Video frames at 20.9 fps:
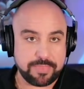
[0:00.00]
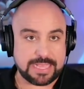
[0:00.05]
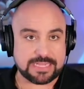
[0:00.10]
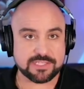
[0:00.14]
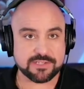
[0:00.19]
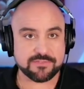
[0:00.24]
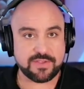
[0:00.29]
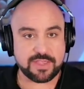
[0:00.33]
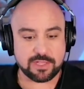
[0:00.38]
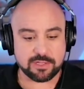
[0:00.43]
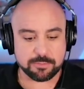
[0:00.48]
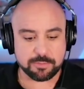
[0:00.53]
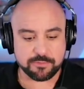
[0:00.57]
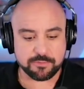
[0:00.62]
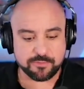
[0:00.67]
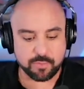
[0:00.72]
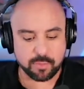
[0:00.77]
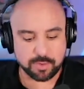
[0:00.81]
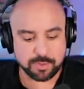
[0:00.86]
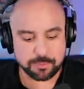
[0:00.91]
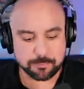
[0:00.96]
that's available
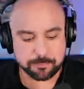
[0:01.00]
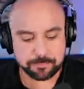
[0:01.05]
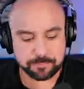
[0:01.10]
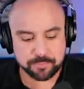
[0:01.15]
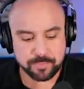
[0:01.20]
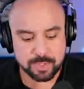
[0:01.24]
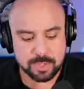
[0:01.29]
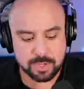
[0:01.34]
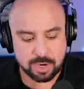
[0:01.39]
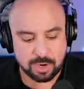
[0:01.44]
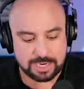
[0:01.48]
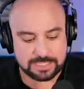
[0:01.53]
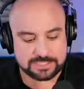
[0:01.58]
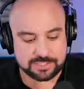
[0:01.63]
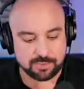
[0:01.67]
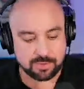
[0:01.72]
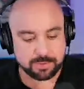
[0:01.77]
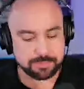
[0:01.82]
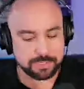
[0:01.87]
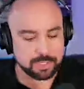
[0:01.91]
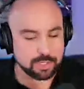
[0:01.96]
for you. All right,
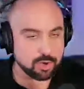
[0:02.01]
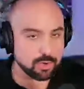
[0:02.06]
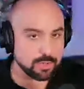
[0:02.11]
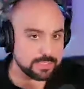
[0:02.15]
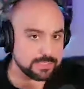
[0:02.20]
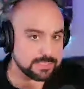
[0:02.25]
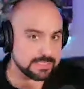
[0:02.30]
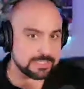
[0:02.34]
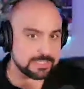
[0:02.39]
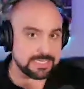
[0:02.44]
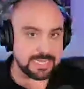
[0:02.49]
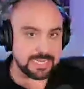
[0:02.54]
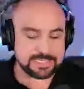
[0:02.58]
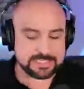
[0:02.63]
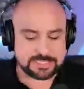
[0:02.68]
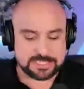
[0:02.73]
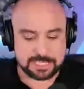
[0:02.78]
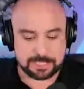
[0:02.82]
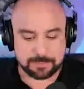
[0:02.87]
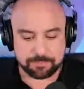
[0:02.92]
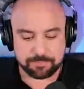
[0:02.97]
so I'm going to go into the
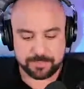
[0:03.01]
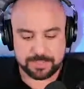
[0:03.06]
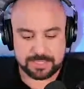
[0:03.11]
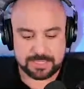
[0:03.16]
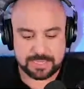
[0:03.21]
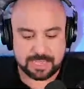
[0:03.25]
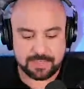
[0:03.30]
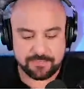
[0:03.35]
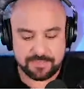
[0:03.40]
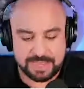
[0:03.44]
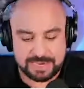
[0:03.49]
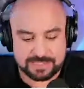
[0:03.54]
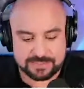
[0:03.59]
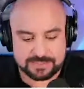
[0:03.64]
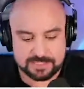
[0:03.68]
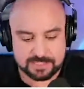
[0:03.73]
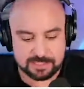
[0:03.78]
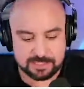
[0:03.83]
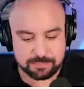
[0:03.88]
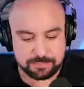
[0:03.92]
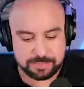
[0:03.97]
next tip, and that
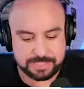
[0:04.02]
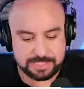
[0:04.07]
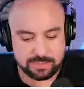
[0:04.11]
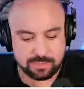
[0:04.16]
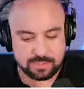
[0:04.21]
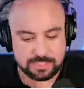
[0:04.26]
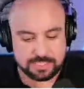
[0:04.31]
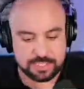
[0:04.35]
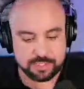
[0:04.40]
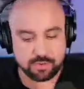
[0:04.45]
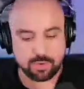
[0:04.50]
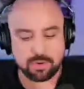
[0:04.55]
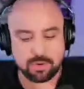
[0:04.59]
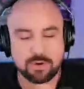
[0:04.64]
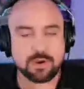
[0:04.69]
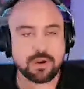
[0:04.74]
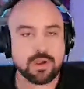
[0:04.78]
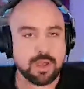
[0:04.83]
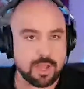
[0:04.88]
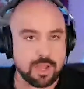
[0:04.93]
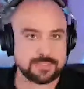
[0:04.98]
is going to be your
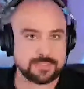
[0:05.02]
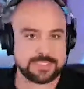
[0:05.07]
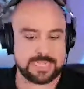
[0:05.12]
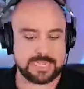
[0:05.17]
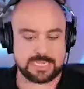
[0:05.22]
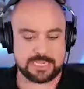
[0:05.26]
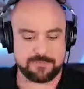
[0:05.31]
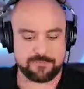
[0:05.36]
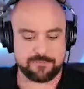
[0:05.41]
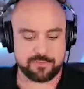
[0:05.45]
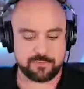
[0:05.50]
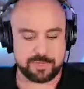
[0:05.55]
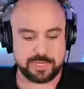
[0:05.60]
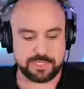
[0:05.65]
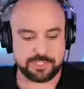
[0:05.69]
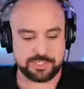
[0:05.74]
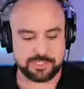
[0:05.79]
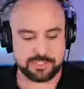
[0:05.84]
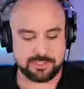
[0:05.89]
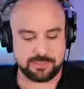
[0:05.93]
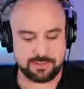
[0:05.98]
contact
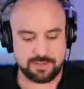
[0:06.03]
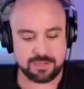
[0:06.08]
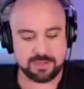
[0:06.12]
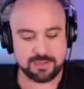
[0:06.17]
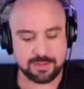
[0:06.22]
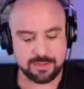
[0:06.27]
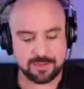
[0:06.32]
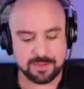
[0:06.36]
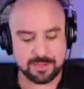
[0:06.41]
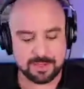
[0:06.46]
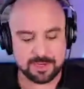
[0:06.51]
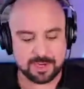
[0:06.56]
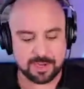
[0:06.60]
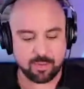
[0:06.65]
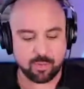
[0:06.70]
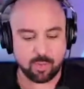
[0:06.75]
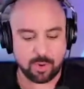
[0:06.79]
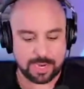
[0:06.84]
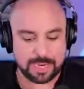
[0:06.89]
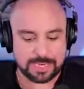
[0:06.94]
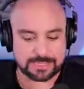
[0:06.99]
information.
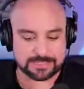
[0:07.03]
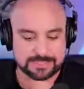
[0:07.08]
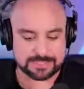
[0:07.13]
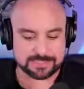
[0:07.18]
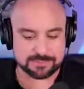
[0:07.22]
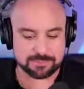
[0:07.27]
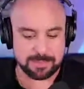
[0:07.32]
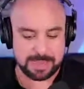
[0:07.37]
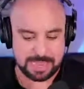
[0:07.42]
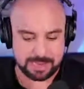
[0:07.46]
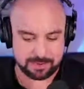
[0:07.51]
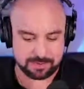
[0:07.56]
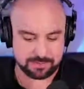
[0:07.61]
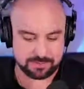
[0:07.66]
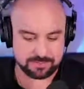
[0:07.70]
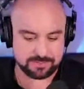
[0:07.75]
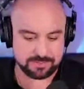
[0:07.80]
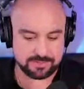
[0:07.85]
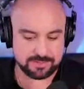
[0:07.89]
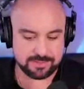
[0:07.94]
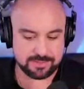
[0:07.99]
Now, why does this
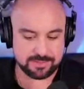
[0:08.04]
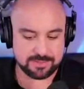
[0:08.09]
matter?